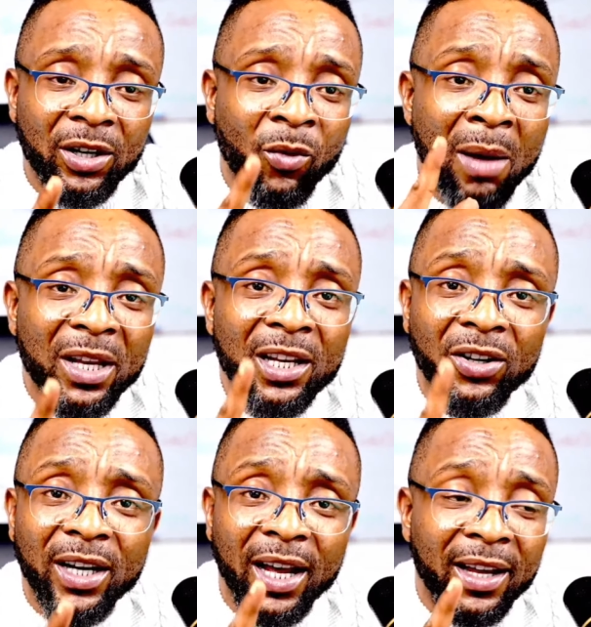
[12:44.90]
million
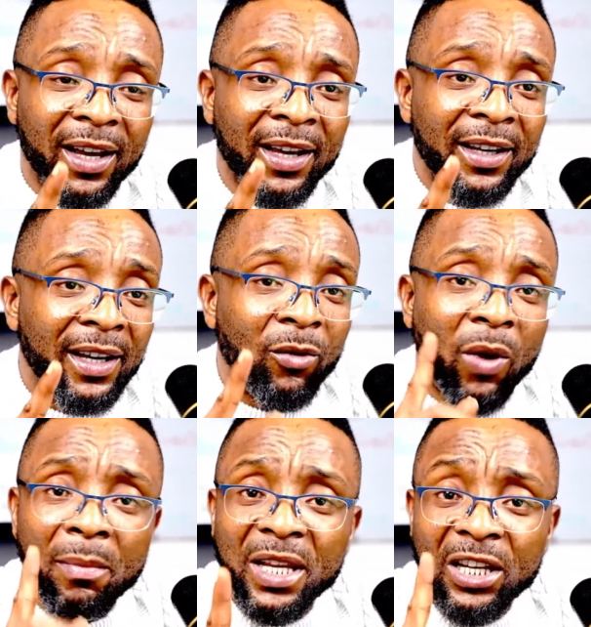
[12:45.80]

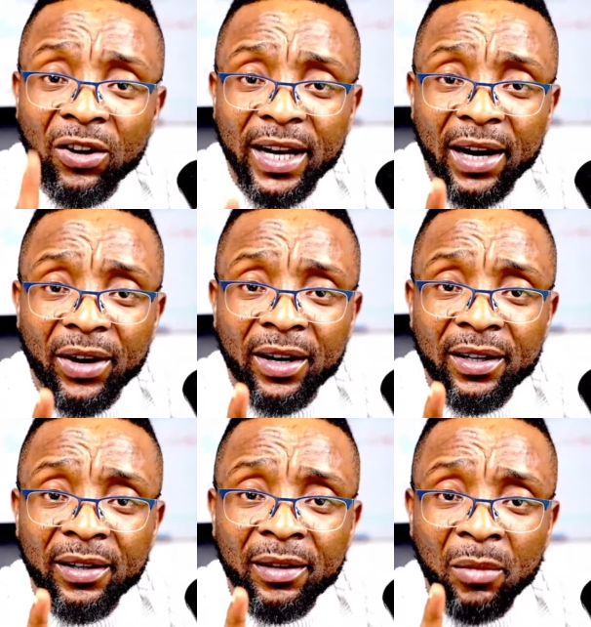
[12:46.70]
naira,
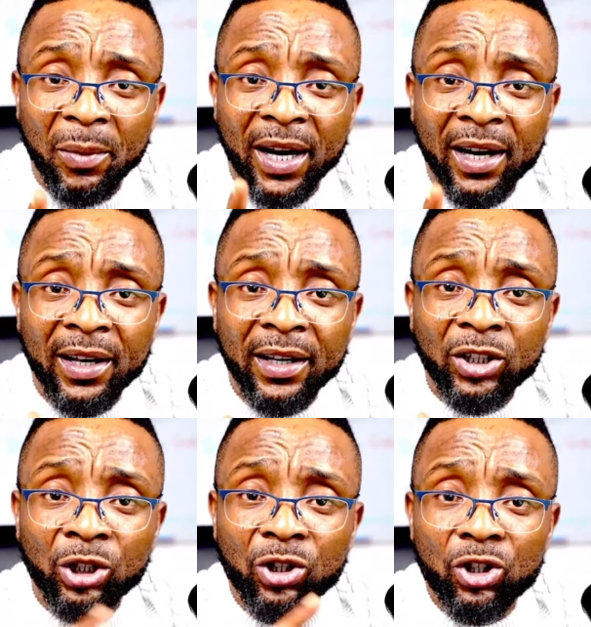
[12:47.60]
Baba,
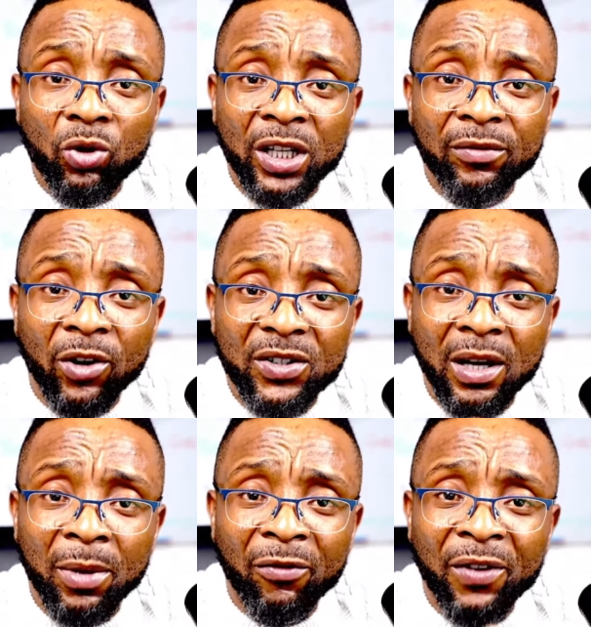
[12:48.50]
used to give us
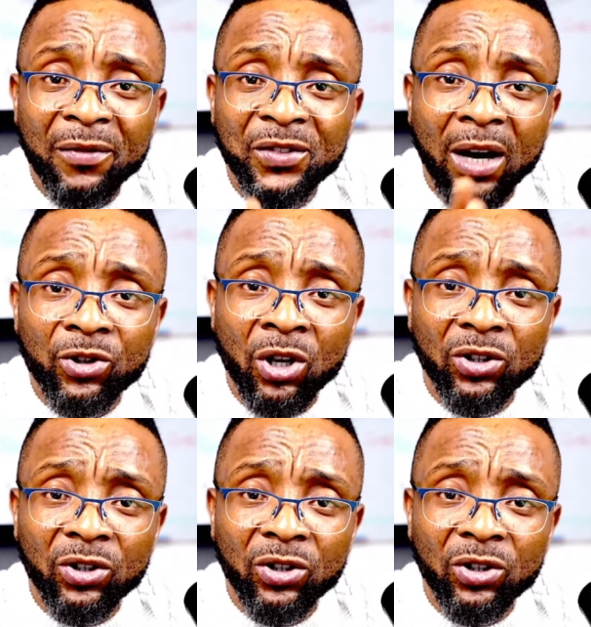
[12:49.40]
about $5,000.